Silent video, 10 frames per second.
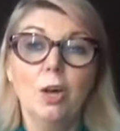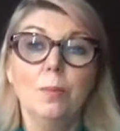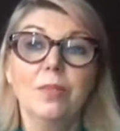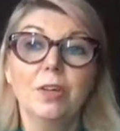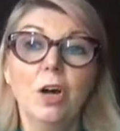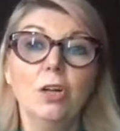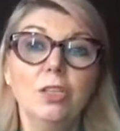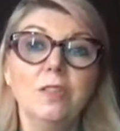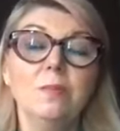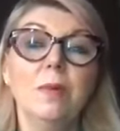But the
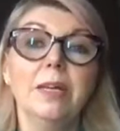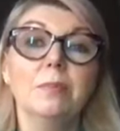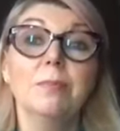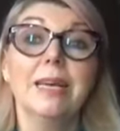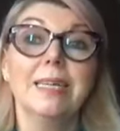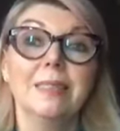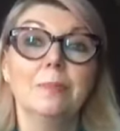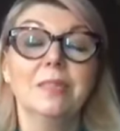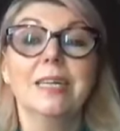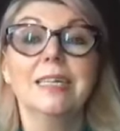conscious mind may
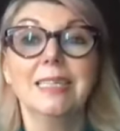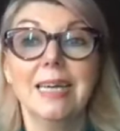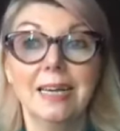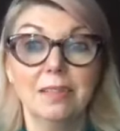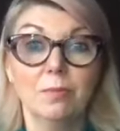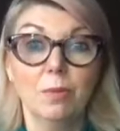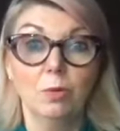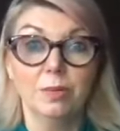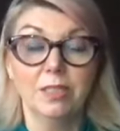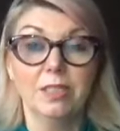accept an idea at the
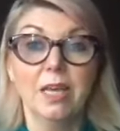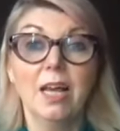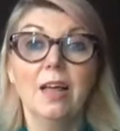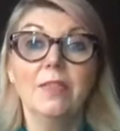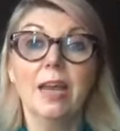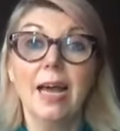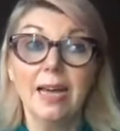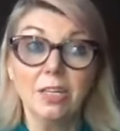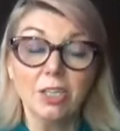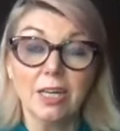moment that
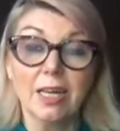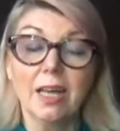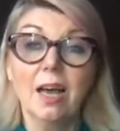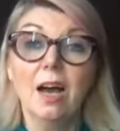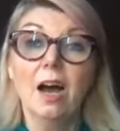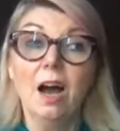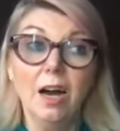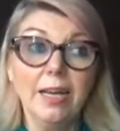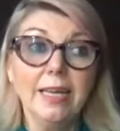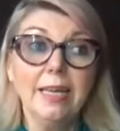actually
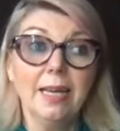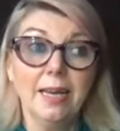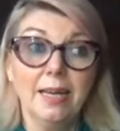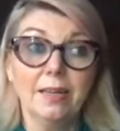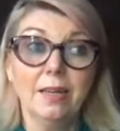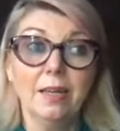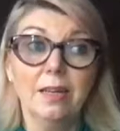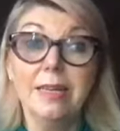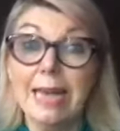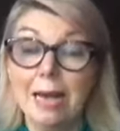I can
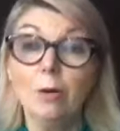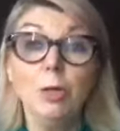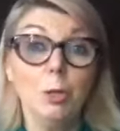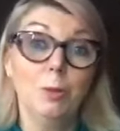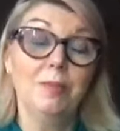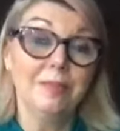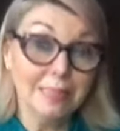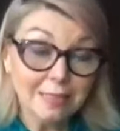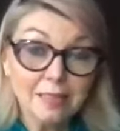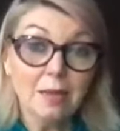now use
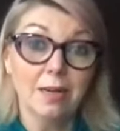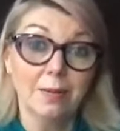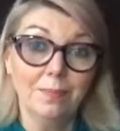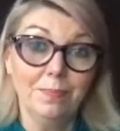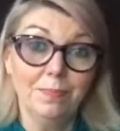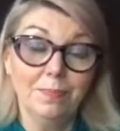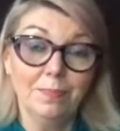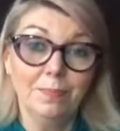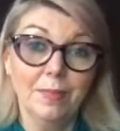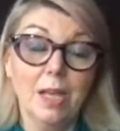this time
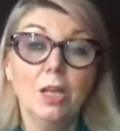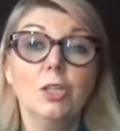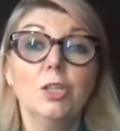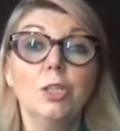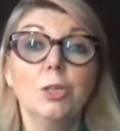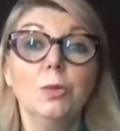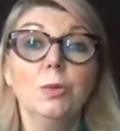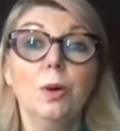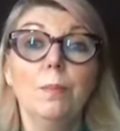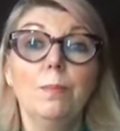
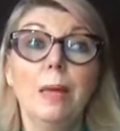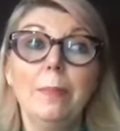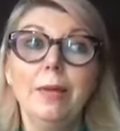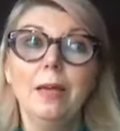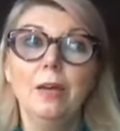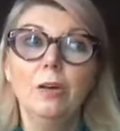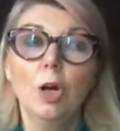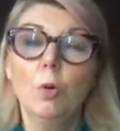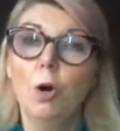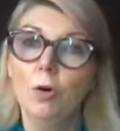to maybe
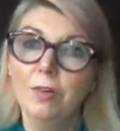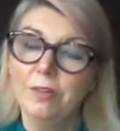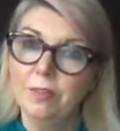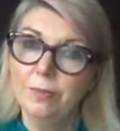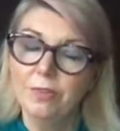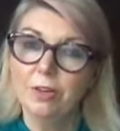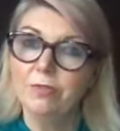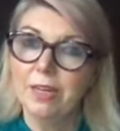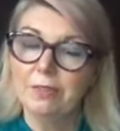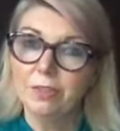go over some
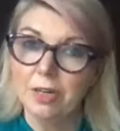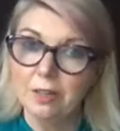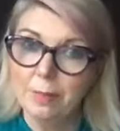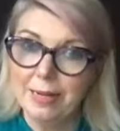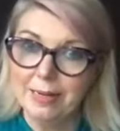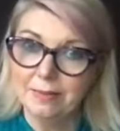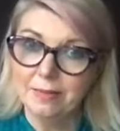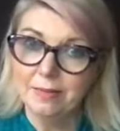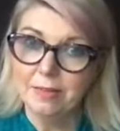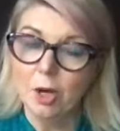stuff that I've done in the
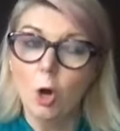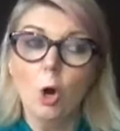past,